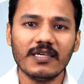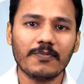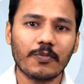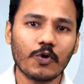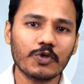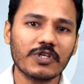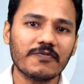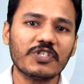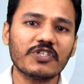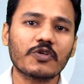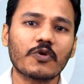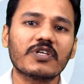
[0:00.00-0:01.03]
portion which
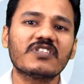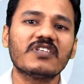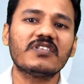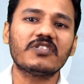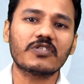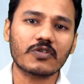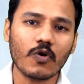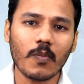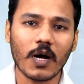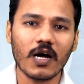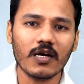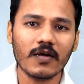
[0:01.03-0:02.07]
is known as
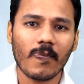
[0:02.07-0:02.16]
stroma,